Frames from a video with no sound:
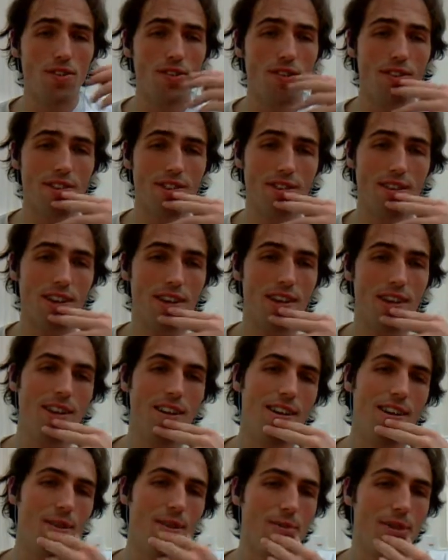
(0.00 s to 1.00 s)
it's
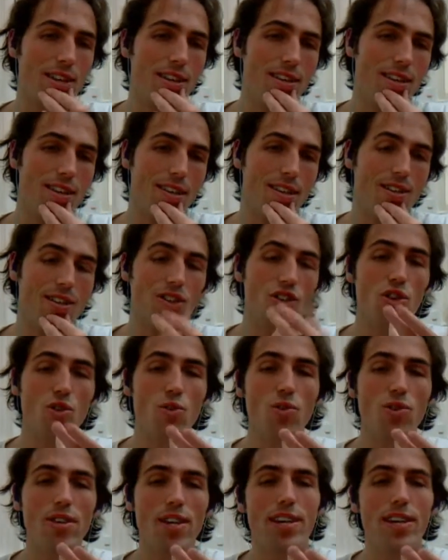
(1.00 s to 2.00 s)
a
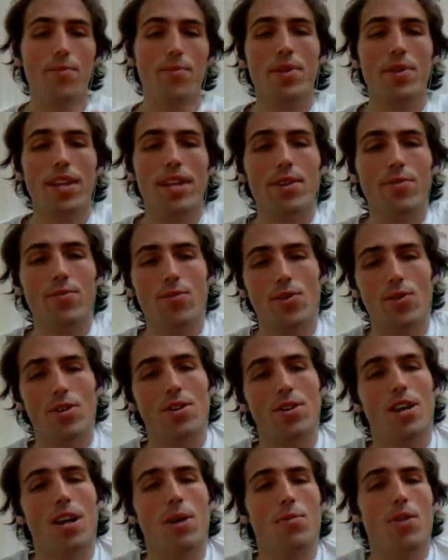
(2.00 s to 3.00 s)
two-sided blade
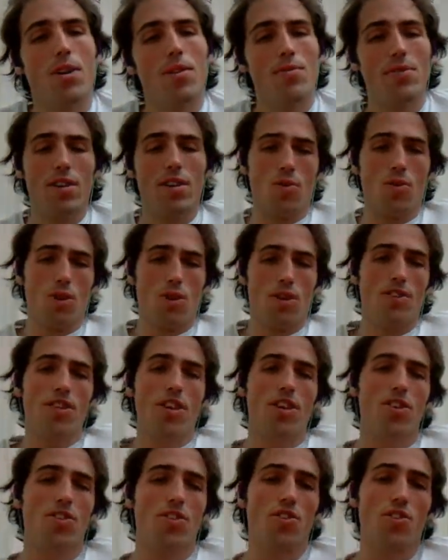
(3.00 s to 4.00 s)
for nonprofit
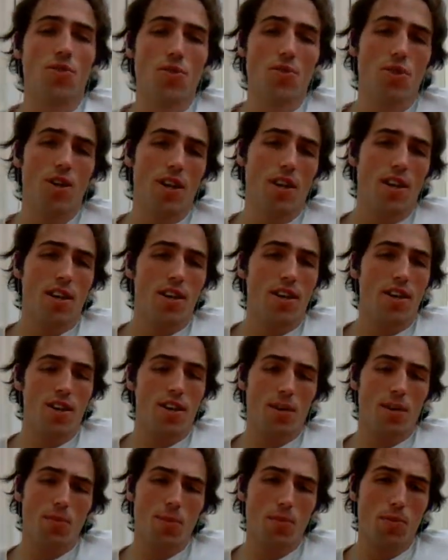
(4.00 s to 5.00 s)
organizations. You can
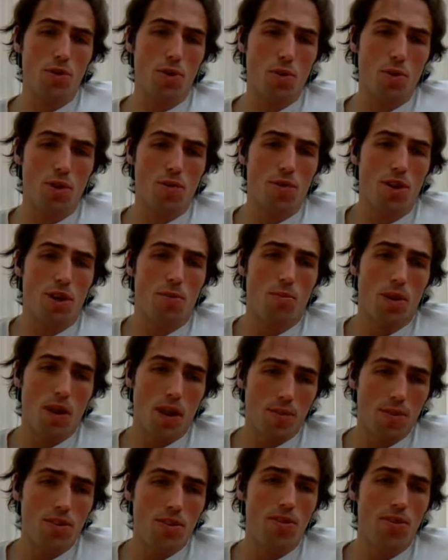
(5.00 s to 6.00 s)
tell people you work for a
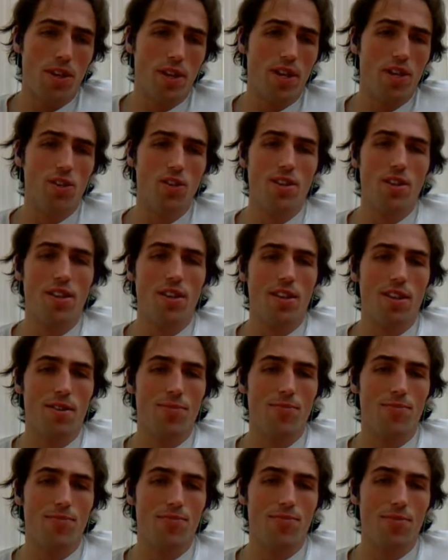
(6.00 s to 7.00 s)
nonprofit, so they should,
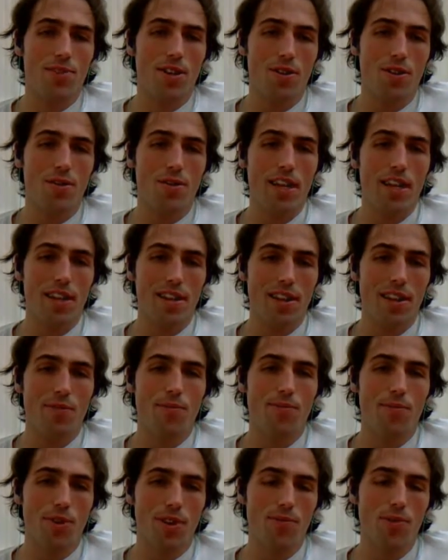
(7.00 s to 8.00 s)
they
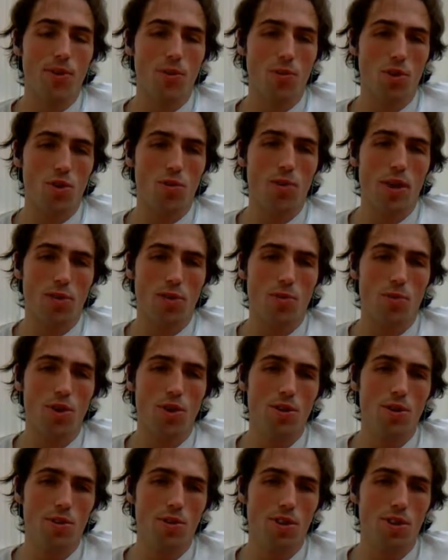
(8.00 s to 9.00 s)
feel respect for you
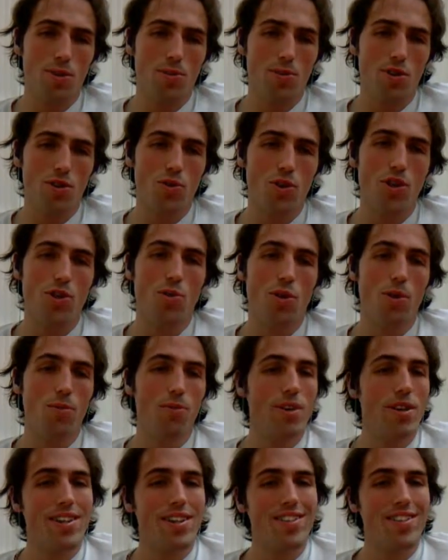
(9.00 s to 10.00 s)
and they're able to treat you well.
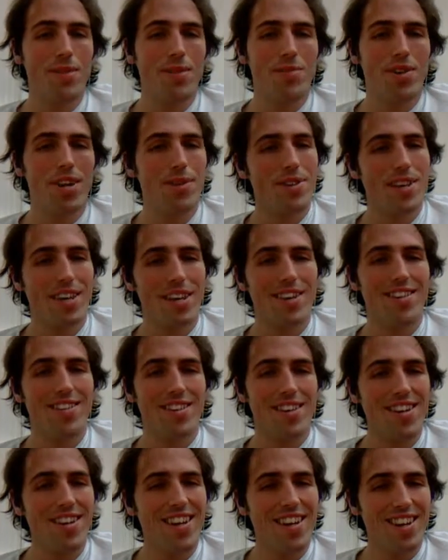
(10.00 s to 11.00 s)
But at the same time, they kind of
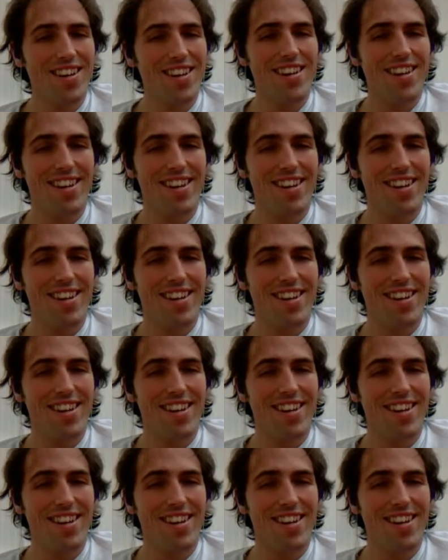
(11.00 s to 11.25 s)
say, yeah,